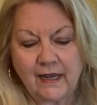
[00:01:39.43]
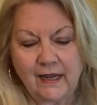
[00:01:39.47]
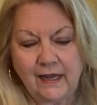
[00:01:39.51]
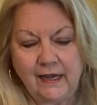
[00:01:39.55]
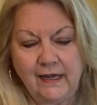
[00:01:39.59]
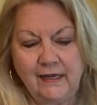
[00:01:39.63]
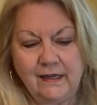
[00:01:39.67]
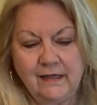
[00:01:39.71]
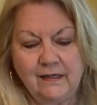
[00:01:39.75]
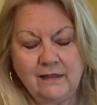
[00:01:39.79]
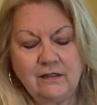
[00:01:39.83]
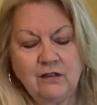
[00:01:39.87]

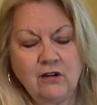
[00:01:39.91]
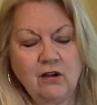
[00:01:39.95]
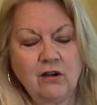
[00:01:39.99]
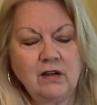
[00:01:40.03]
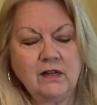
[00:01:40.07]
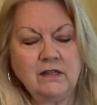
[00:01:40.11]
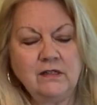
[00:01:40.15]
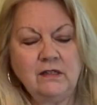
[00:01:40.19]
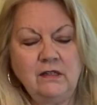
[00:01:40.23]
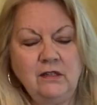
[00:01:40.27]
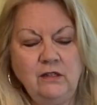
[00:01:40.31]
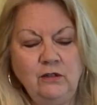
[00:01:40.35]
and
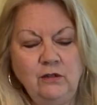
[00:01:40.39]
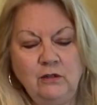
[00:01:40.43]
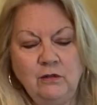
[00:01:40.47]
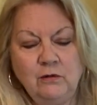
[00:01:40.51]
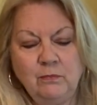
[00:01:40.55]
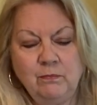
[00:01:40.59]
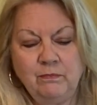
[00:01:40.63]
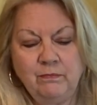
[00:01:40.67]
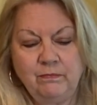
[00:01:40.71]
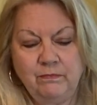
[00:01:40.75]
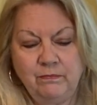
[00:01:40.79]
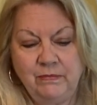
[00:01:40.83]
causing you to
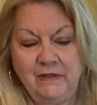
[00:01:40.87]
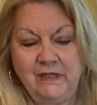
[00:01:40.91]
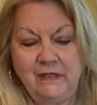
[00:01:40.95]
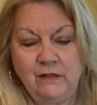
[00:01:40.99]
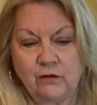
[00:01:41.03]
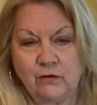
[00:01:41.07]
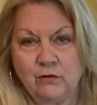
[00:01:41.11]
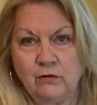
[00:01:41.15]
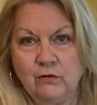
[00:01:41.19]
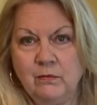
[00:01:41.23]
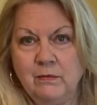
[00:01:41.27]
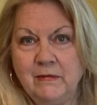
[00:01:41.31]
be the
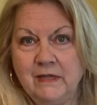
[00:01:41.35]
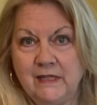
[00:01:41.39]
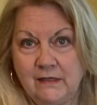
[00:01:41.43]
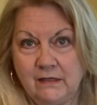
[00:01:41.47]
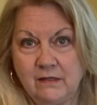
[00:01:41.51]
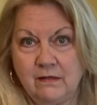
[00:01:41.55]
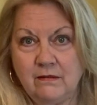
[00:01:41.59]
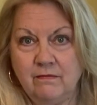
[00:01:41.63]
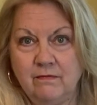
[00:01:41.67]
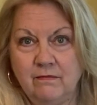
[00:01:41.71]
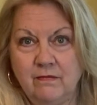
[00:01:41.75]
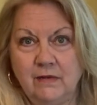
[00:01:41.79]

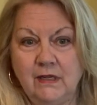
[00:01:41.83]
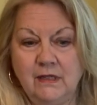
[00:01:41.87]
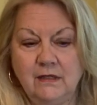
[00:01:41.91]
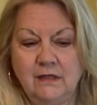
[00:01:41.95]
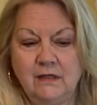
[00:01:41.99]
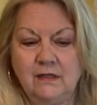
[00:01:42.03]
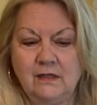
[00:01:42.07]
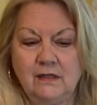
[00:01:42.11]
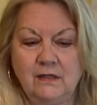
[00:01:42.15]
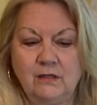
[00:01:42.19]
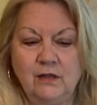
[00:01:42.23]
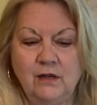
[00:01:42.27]
hermit at
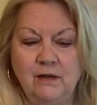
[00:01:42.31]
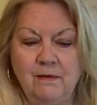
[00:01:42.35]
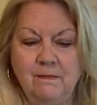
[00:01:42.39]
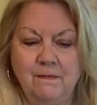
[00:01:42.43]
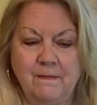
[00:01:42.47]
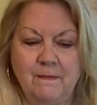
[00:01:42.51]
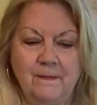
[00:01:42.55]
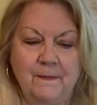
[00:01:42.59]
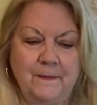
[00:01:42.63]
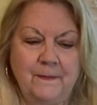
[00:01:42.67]
this time.